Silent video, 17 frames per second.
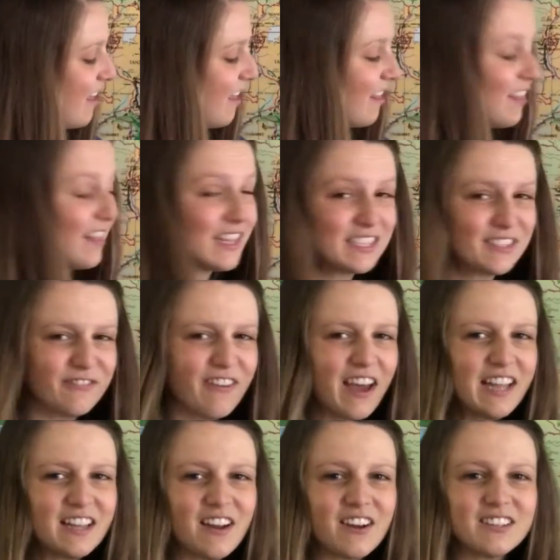Let's
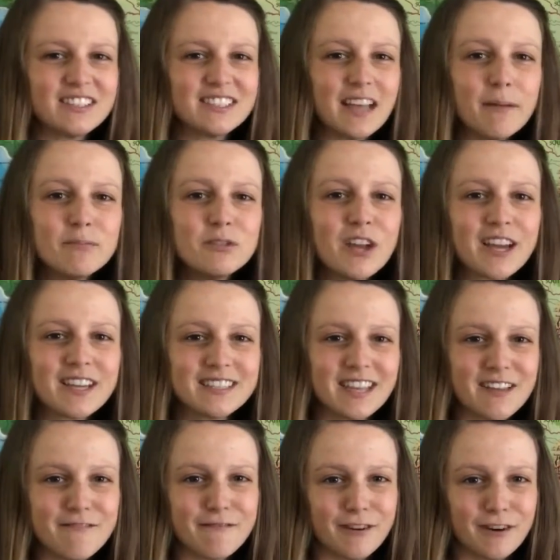find our subjects
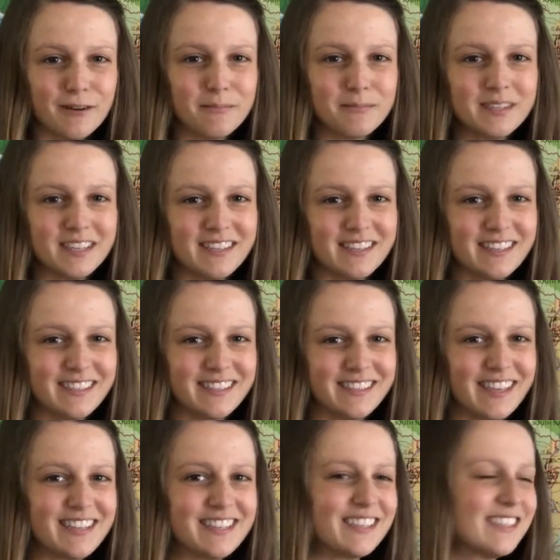and verbs in this
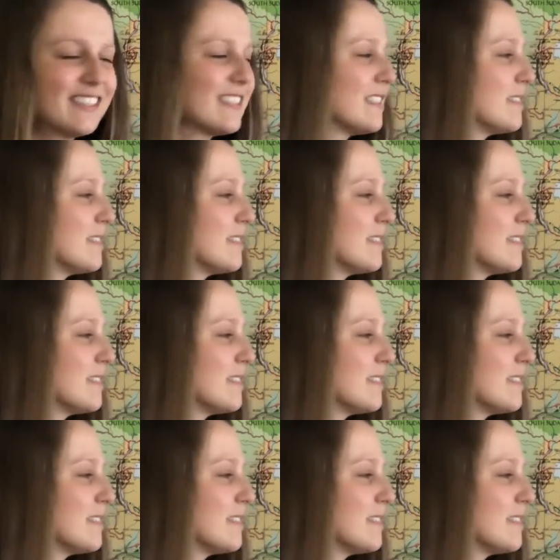sentence.